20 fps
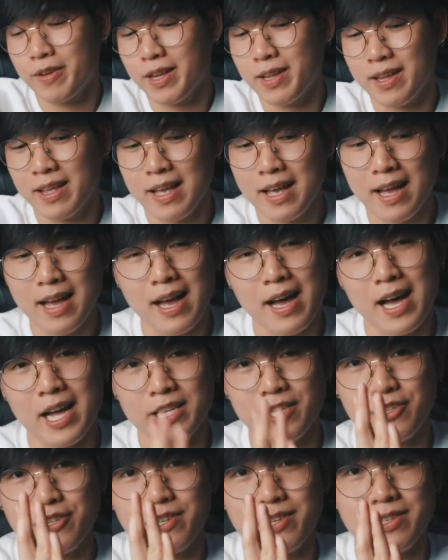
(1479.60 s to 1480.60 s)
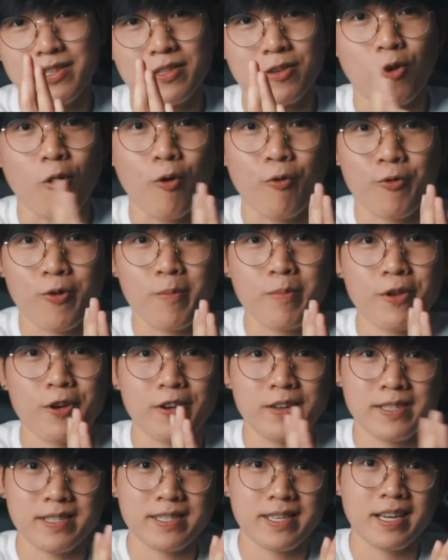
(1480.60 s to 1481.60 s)
it and just go from
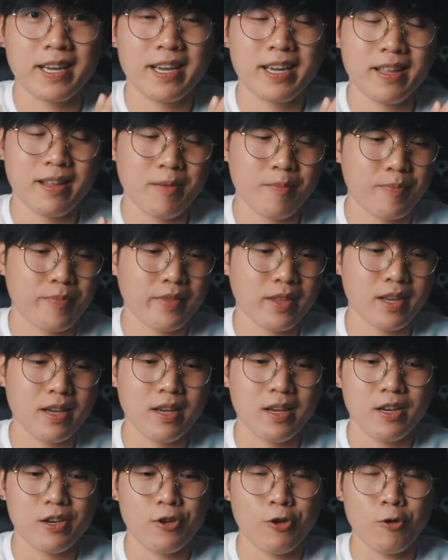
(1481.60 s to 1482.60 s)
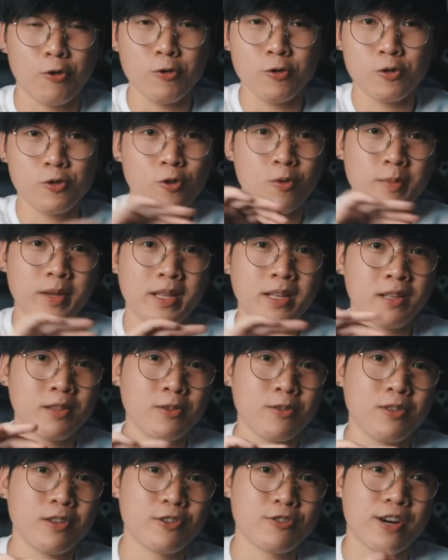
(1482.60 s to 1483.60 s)
there and sync it. You zoom in
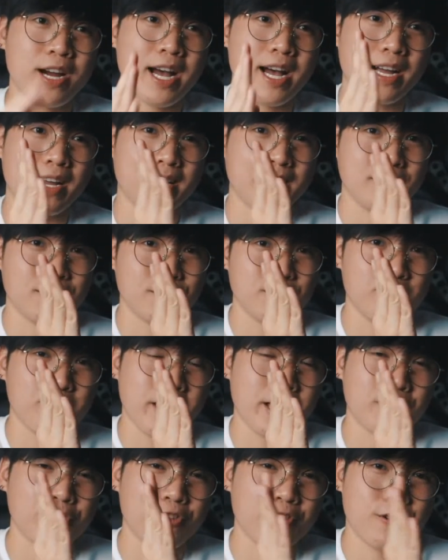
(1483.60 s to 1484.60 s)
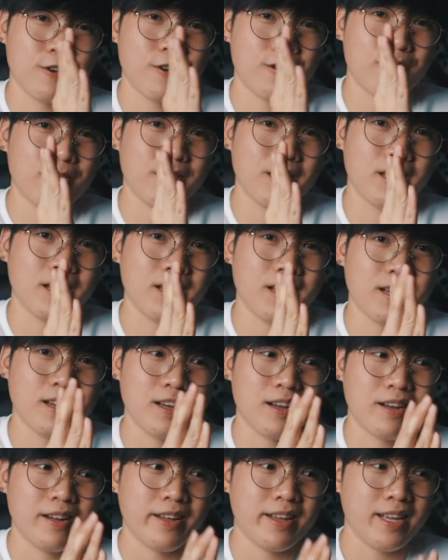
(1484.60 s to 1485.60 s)
into the track and just make sure
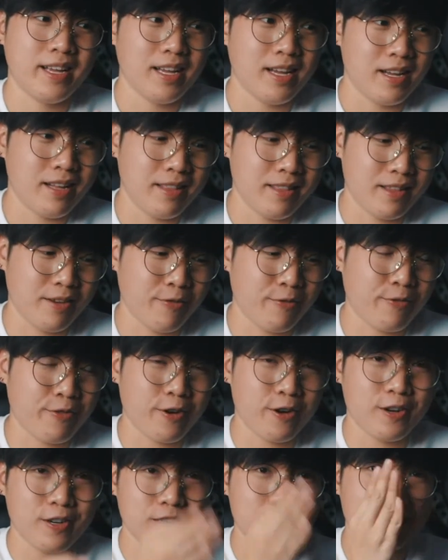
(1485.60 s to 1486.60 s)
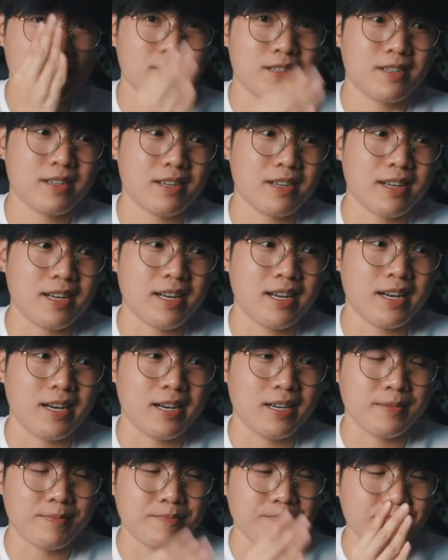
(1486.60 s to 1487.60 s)
the first
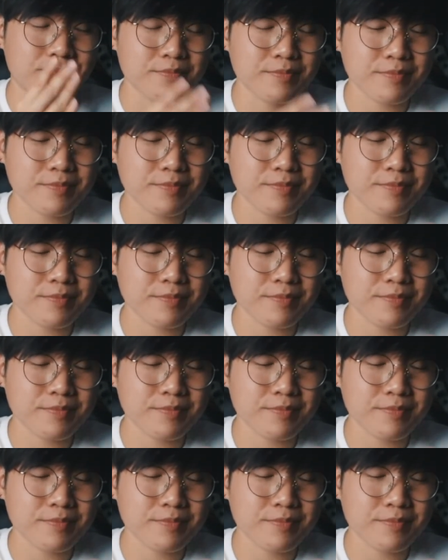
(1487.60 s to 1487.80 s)
audio